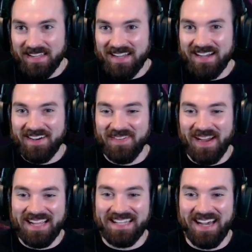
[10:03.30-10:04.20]
Oh
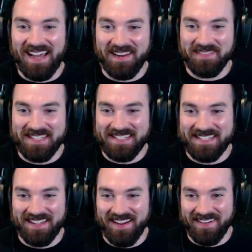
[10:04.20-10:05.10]
my god, I'm
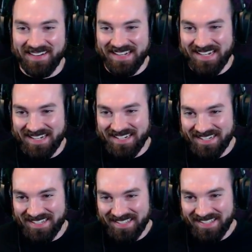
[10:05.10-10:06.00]
sorry.
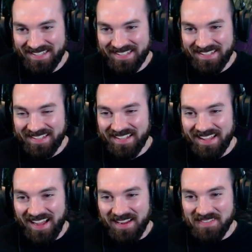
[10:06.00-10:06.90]

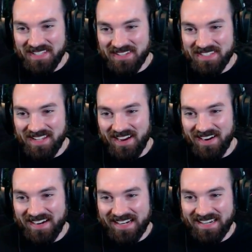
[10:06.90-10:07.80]
I'm so
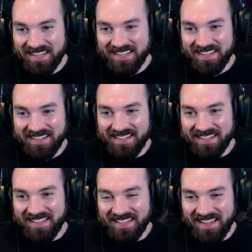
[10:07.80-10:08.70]
sorry.
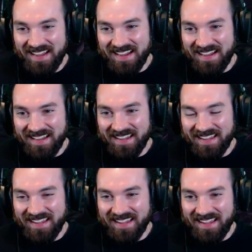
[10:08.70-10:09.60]
Grab the core pet.
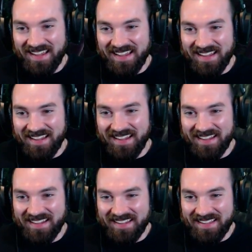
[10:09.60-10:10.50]

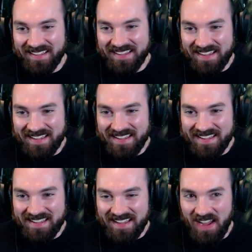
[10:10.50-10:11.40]
Ah.
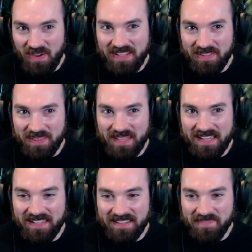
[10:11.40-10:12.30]
I'll kill the
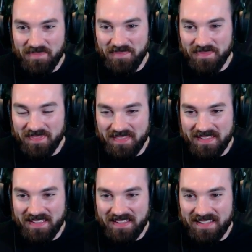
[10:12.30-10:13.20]
thing.
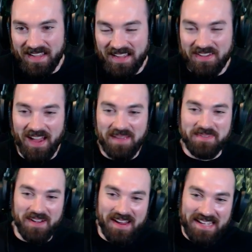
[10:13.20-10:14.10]
I can't, I'm
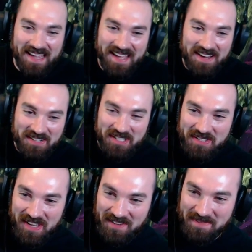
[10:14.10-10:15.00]
sorry. Can't, you're so
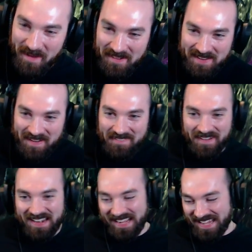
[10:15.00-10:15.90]
soft-spoken, my
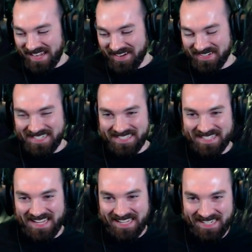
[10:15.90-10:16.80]
friend. I can't hear what you're
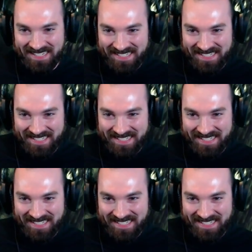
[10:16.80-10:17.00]
saying.